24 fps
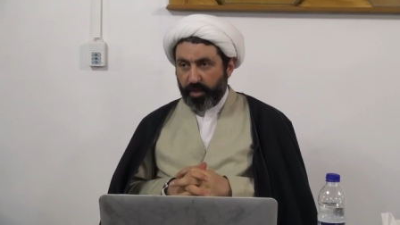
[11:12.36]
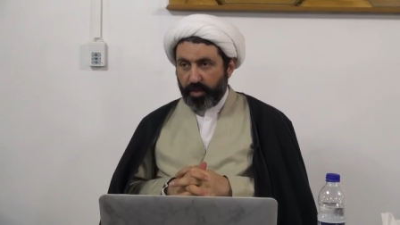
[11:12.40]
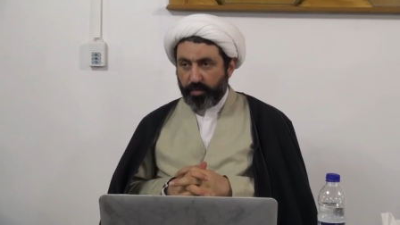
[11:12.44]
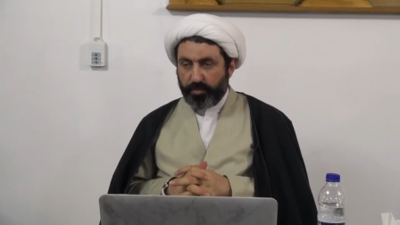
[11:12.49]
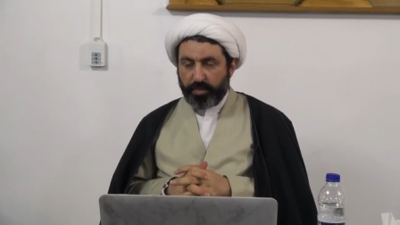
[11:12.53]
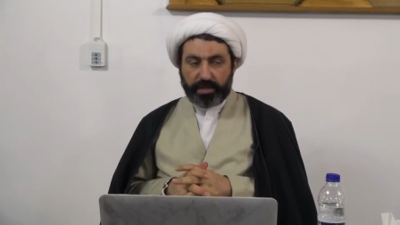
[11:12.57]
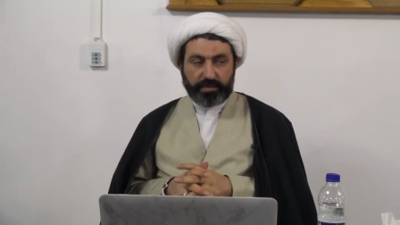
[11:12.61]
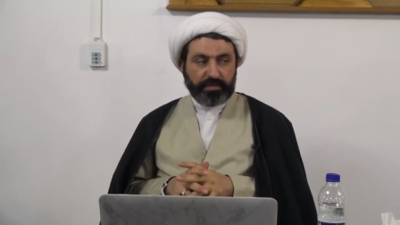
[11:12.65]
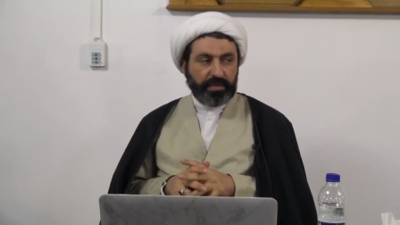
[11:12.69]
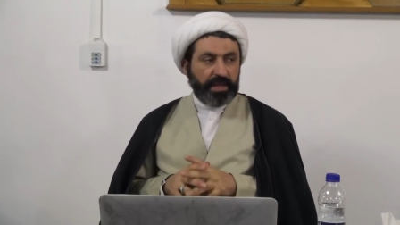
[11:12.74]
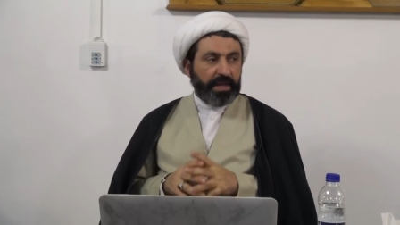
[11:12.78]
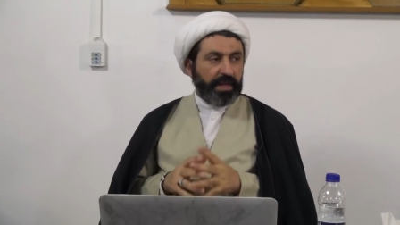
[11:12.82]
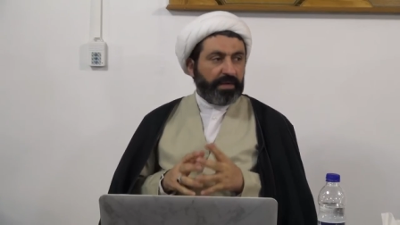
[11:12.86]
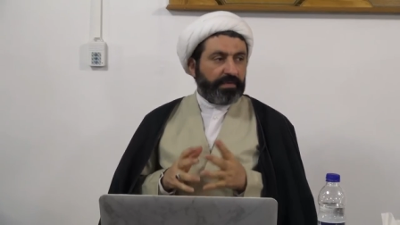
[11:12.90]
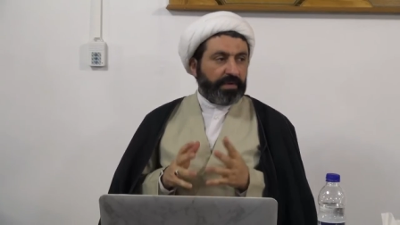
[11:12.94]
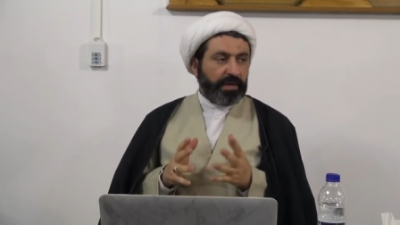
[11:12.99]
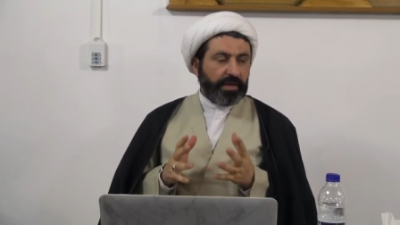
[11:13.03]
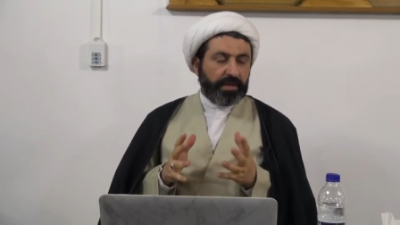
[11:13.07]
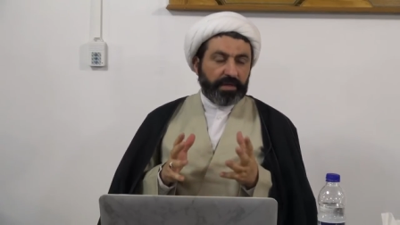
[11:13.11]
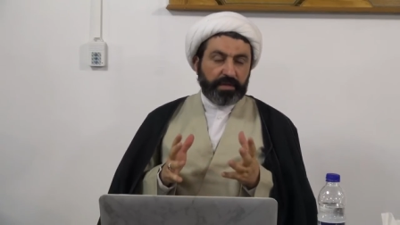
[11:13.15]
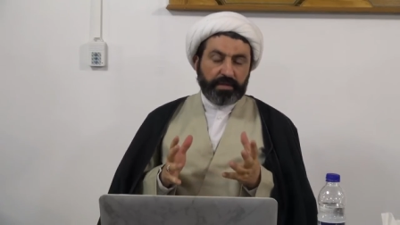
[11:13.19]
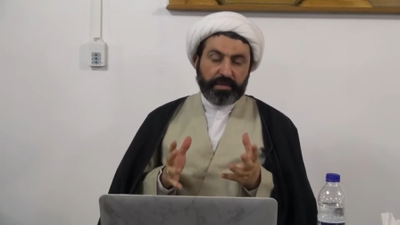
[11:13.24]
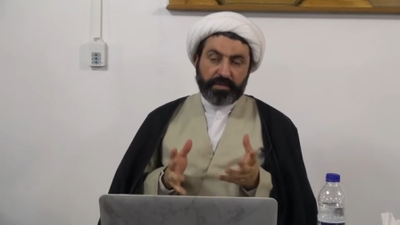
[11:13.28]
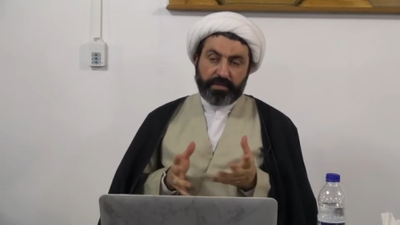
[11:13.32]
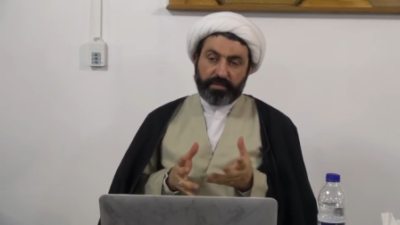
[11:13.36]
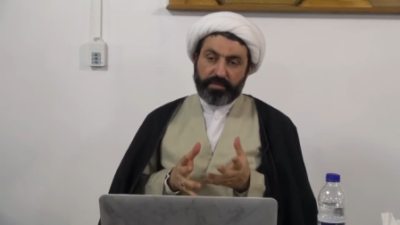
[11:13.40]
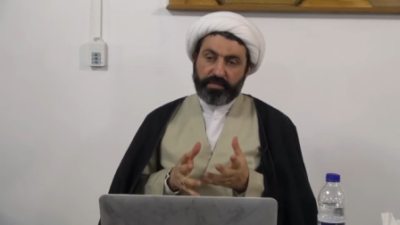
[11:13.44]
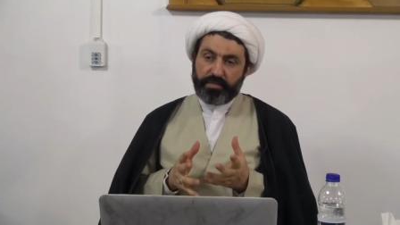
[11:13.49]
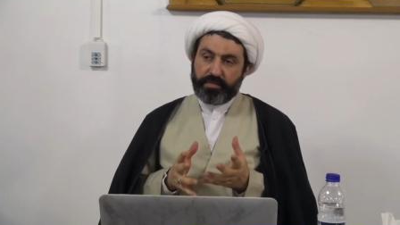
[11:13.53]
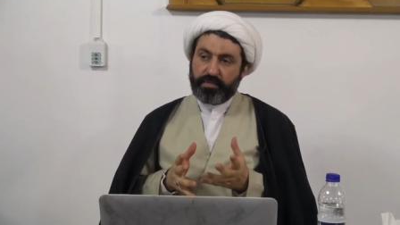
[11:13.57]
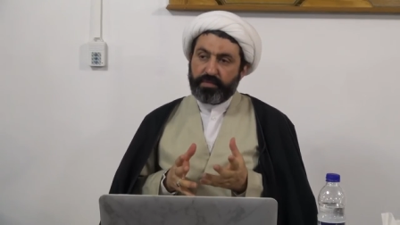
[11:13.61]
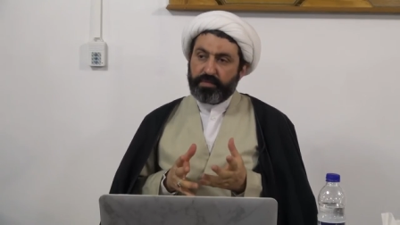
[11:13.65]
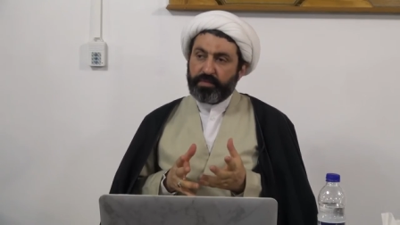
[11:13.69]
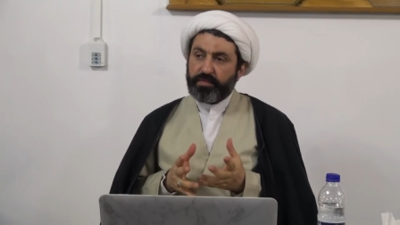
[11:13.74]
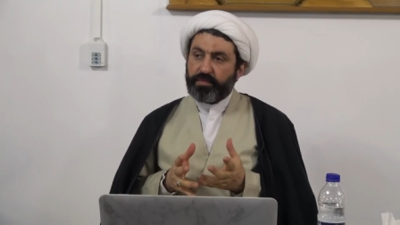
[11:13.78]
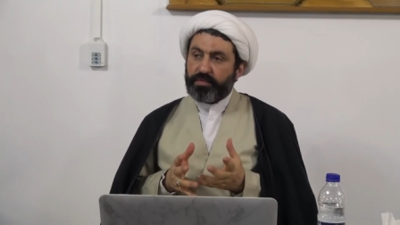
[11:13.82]
But whenever
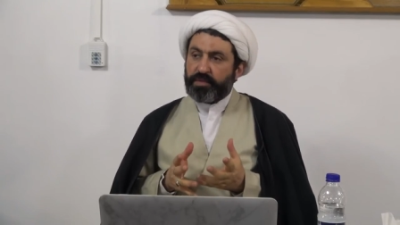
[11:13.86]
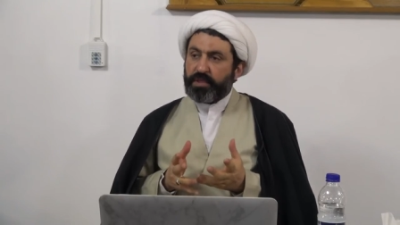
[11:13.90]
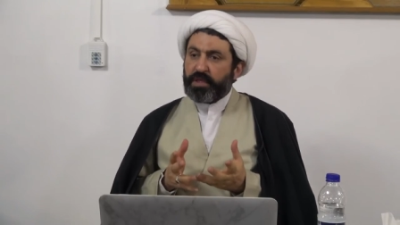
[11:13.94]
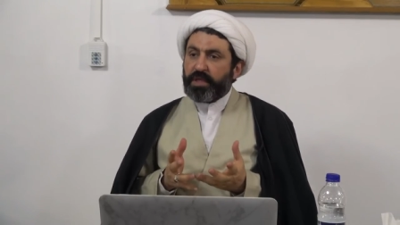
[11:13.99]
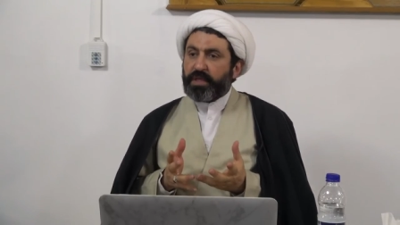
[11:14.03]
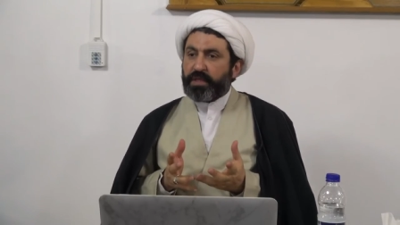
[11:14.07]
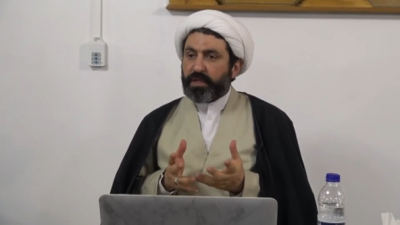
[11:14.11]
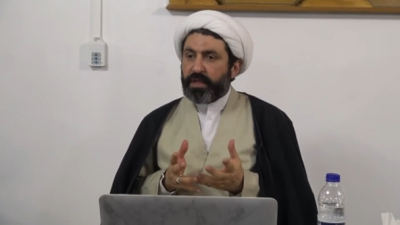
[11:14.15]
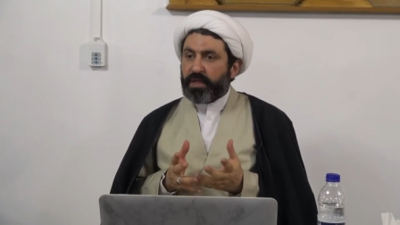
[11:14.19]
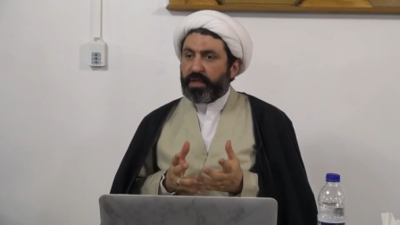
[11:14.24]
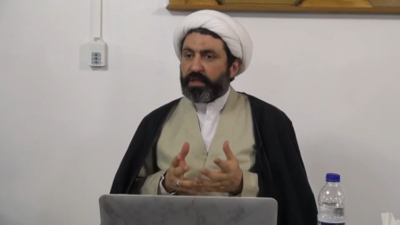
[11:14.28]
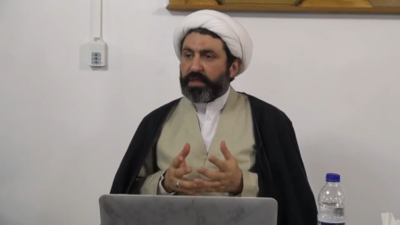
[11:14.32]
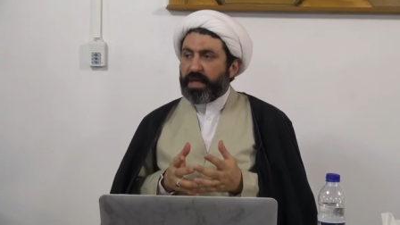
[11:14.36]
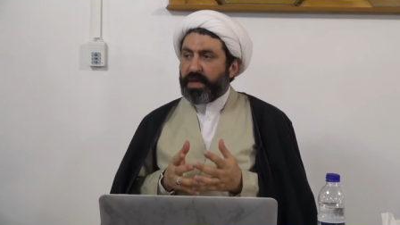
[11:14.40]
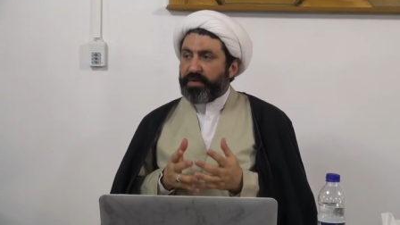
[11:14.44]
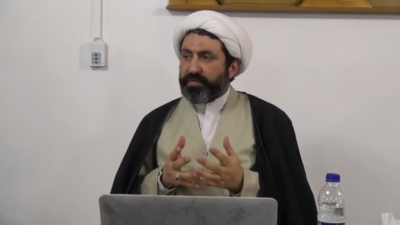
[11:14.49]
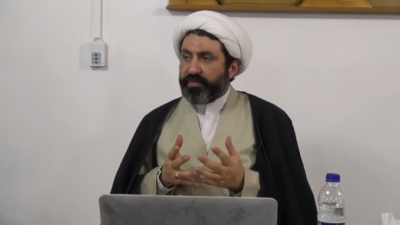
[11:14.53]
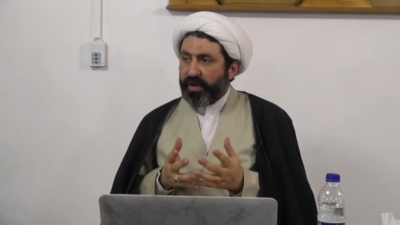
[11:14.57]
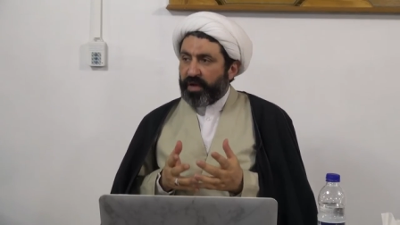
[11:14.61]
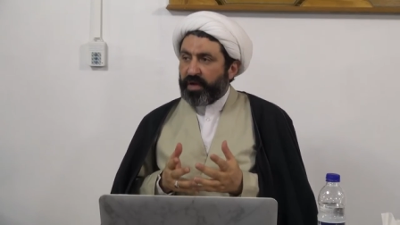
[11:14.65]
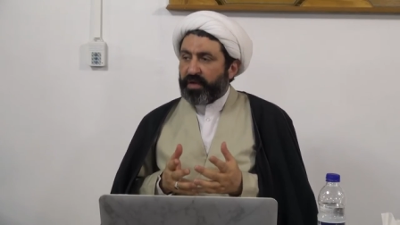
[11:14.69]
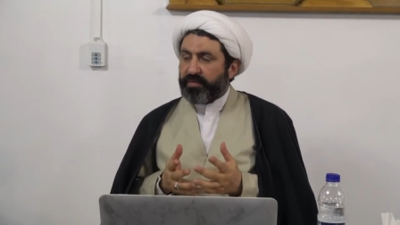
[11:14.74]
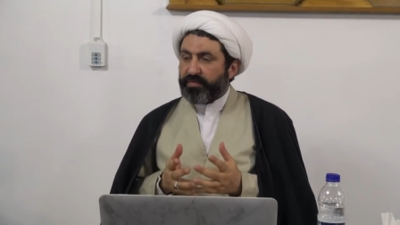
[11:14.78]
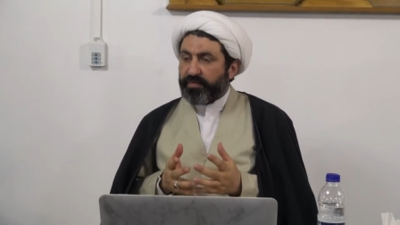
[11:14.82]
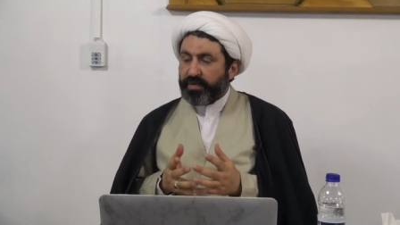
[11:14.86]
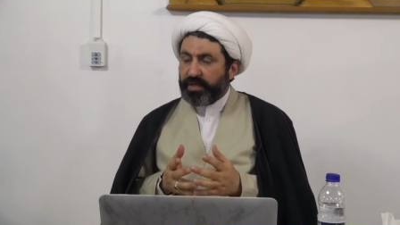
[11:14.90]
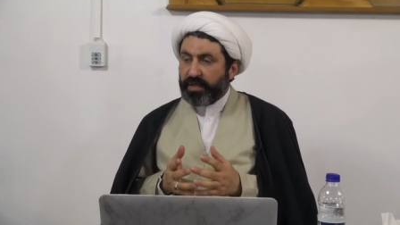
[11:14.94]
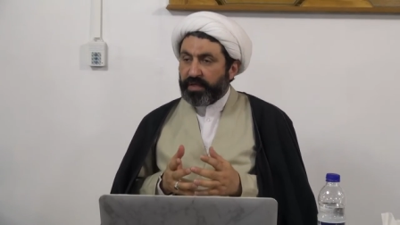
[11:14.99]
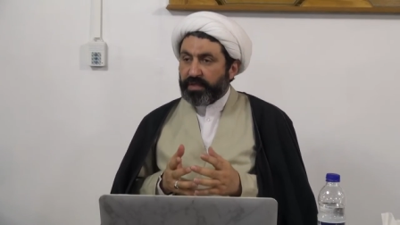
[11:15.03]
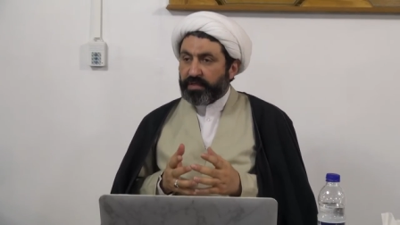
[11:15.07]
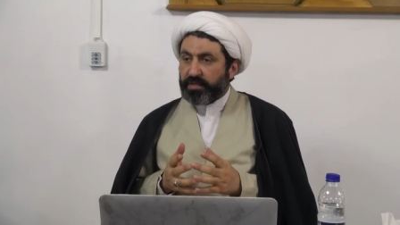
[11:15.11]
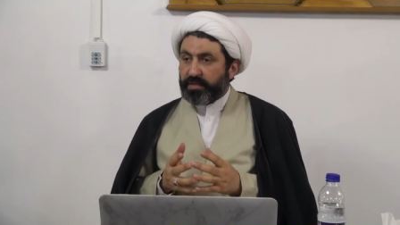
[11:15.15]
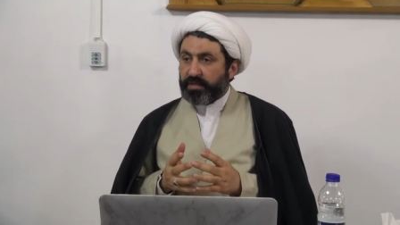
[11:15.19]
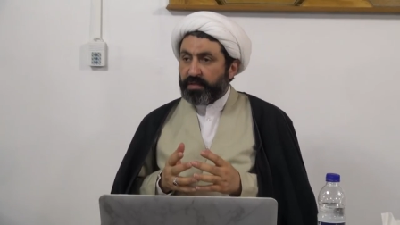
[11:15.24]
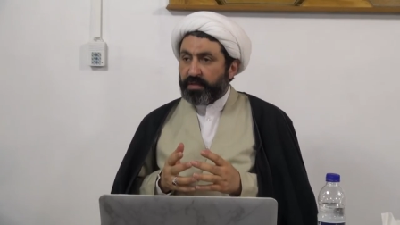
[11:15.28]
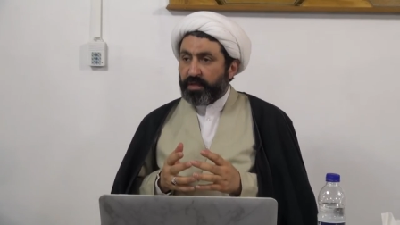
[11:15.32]
needed and
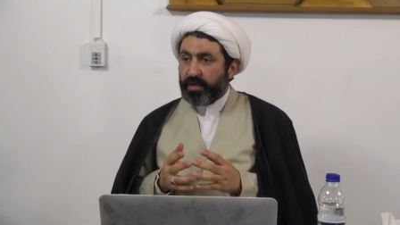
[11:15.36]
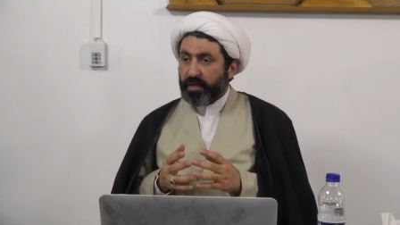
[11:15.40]
relevant,